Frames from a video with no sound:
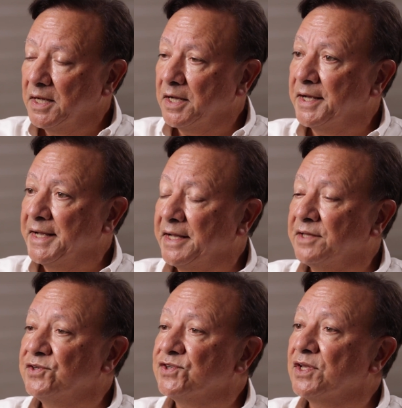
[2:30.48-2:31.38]

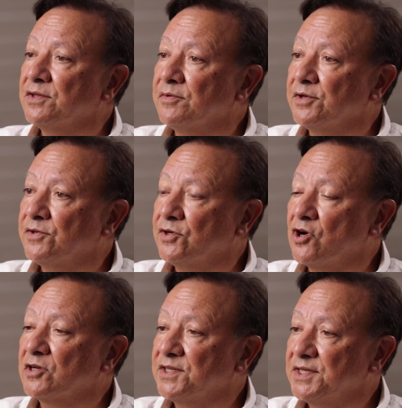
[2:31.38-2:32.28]
and the
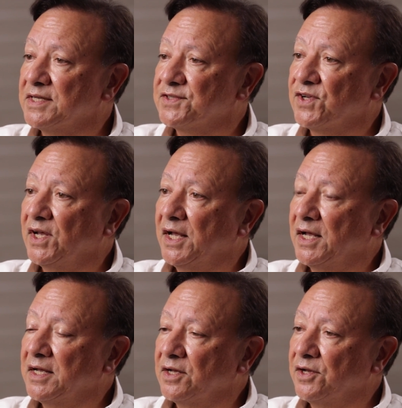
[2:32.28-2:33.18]
doctor does
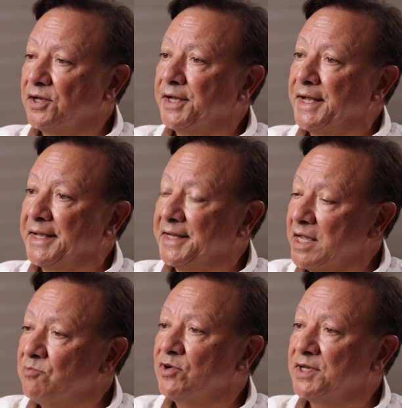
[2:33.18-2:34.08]
a
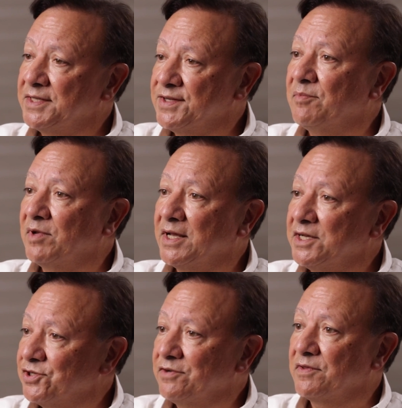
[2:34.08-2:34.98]
camera
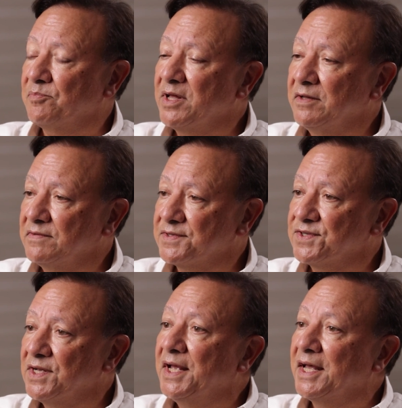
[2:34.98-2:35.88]
examination of the
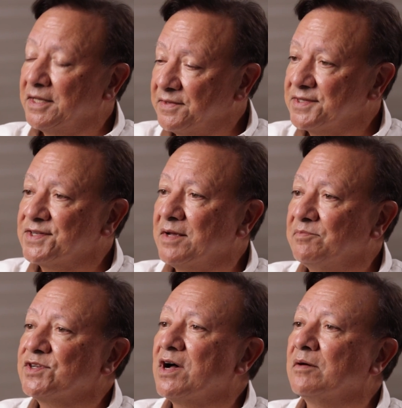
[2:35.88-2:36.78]
pelvis and at the
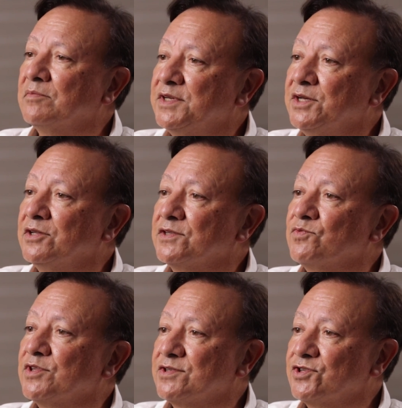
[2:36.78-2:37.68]
same time deals
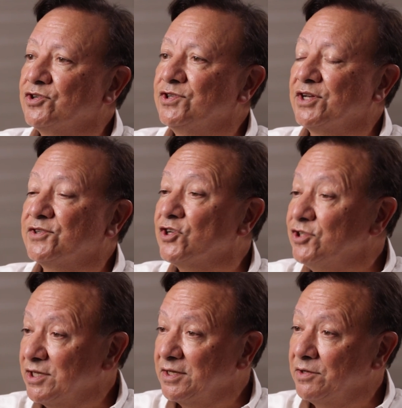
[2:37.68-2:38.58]
with the
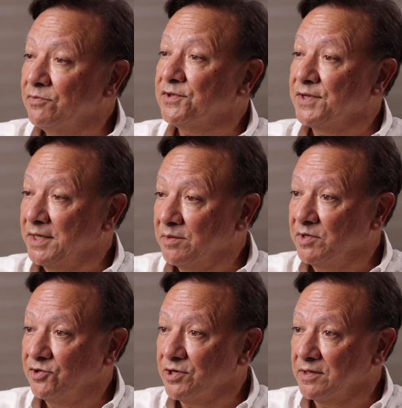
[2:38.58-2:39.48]
surgically with the
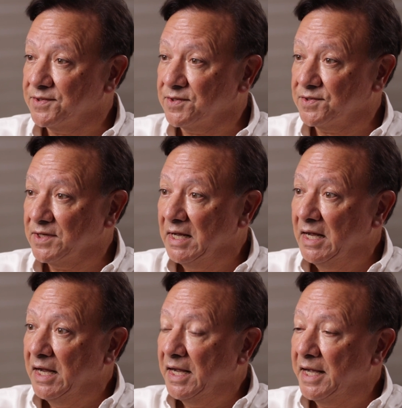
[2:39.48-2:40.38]
endometriosis.
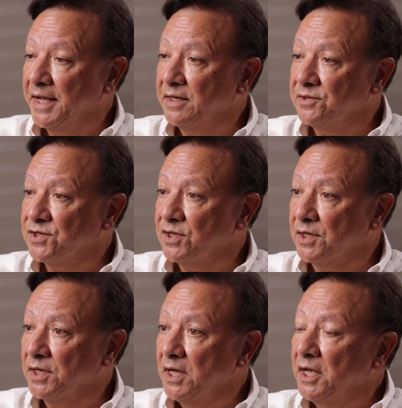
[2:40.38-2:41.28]
And
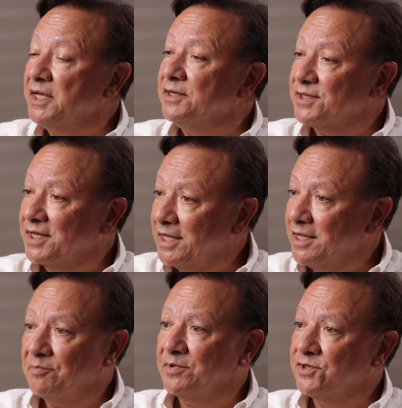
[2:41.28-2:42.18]

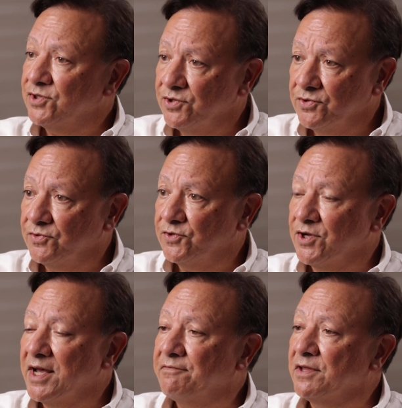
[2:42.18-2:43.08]
Intercare happened
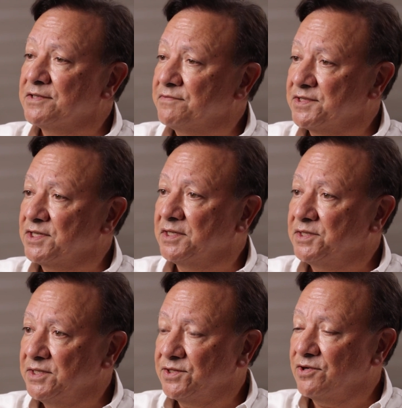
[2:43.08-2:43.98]
to have those
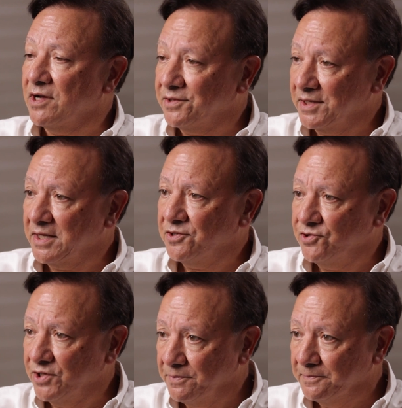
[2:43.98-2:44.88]
facilities throughout the
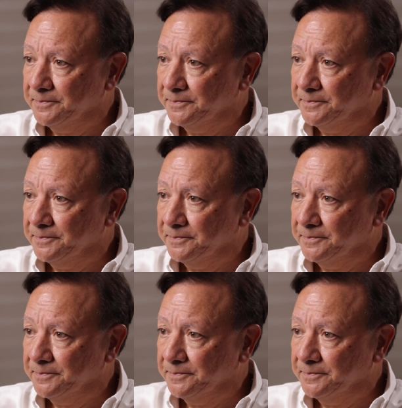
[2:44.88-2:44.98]
country.